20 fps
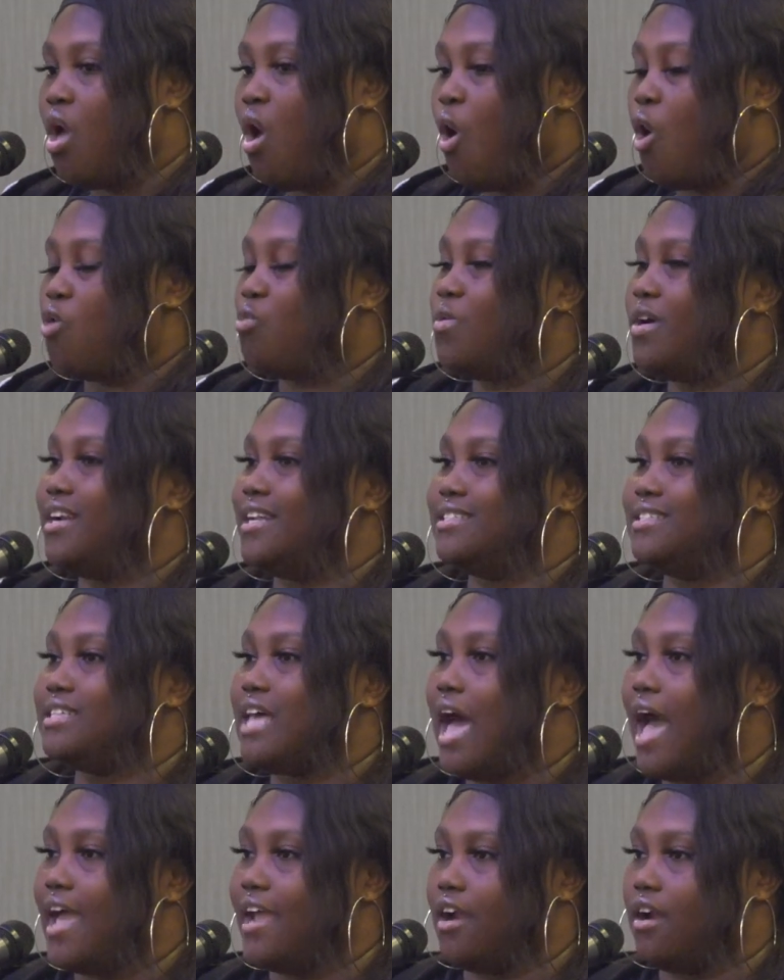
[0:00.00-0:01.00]
or when it's
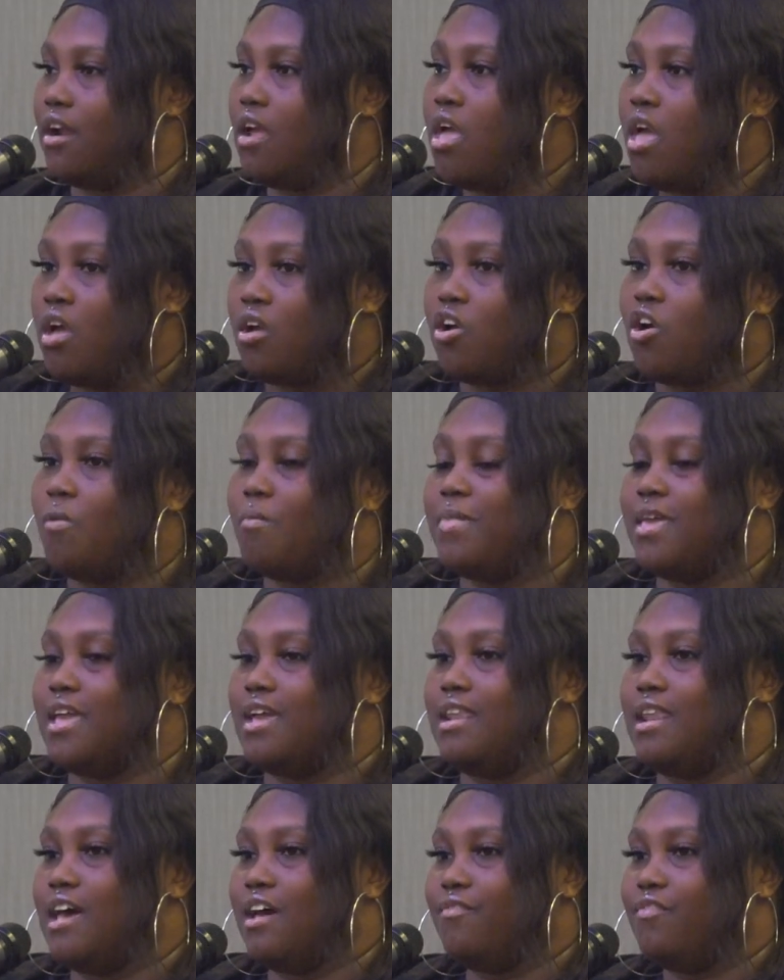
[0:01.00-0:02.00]
tired, gonna be
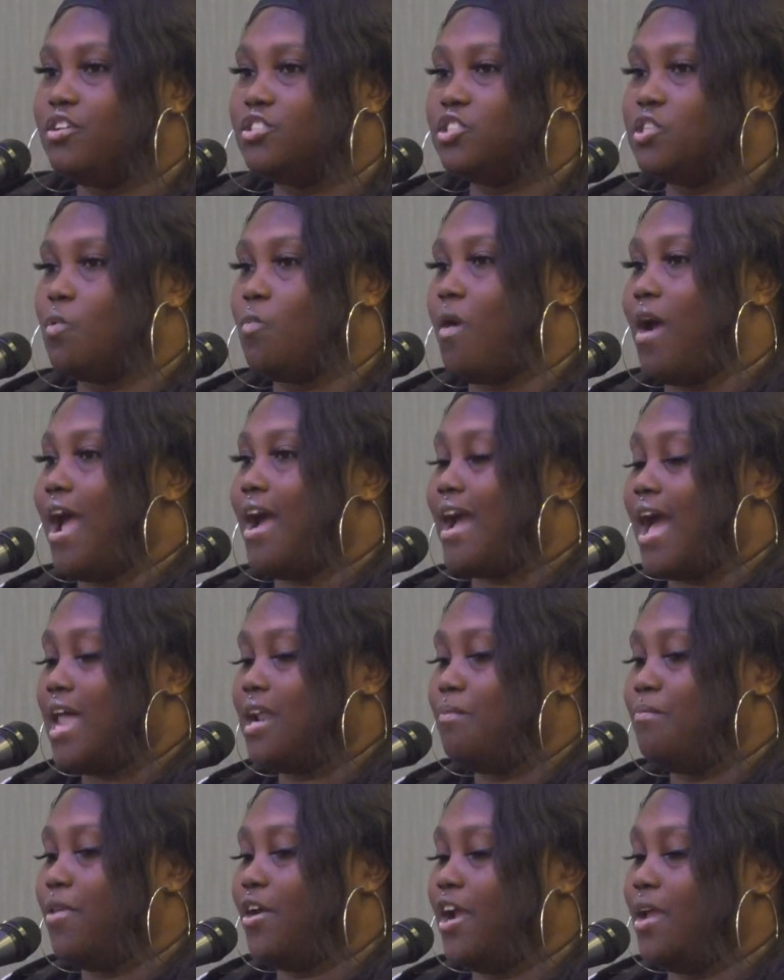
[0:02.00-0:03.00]
enough to where I
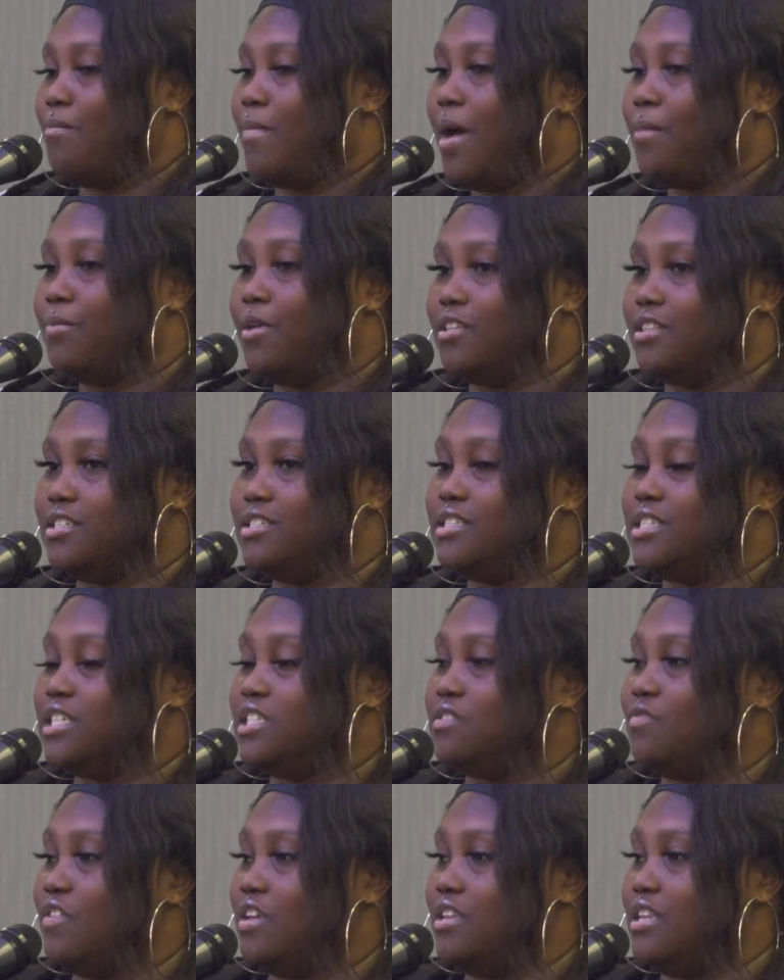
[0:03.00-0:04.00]
gotta bury my brother
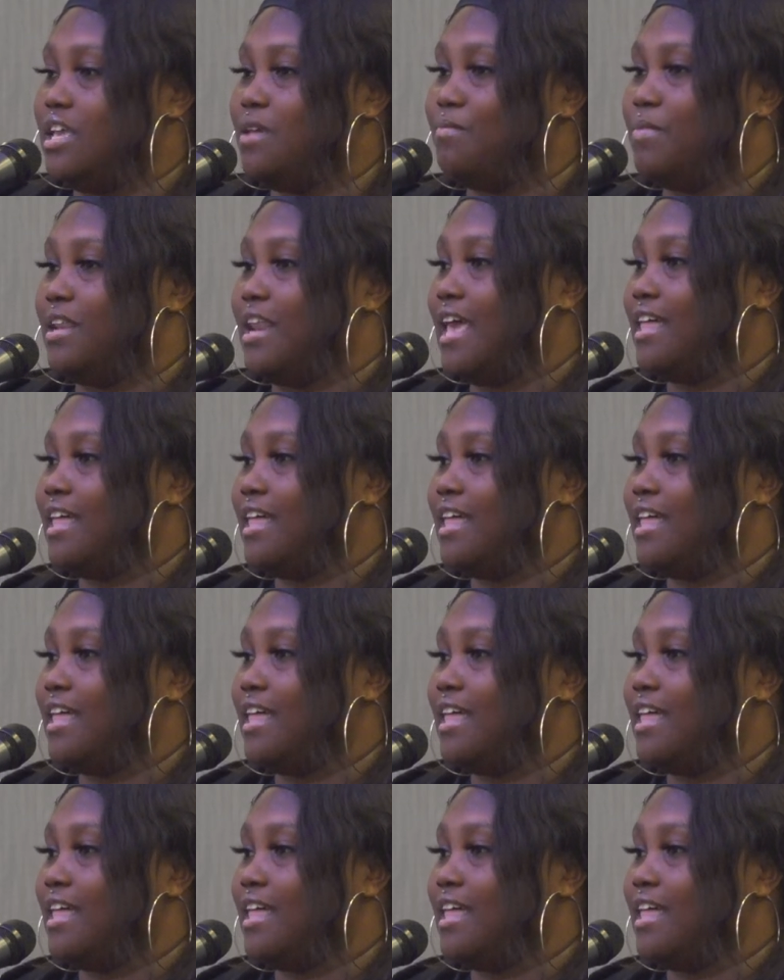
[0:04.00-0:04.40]
six feet deep and